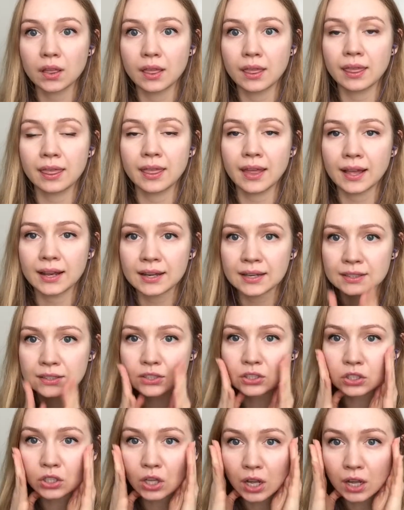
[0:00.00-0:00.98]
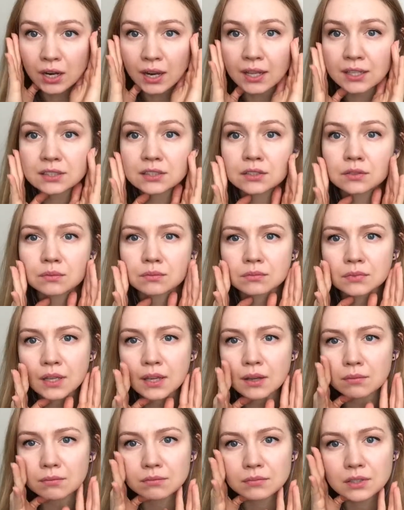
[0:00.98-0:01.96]
that it's not as
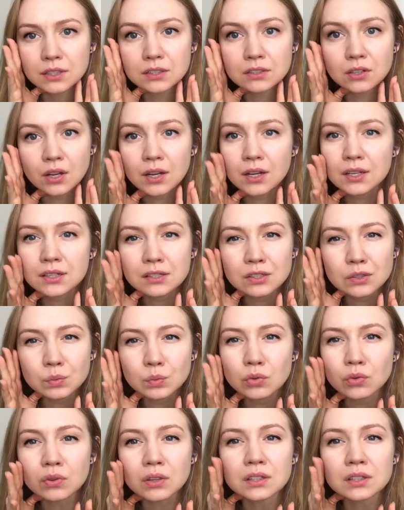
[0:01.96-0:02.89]
smooth.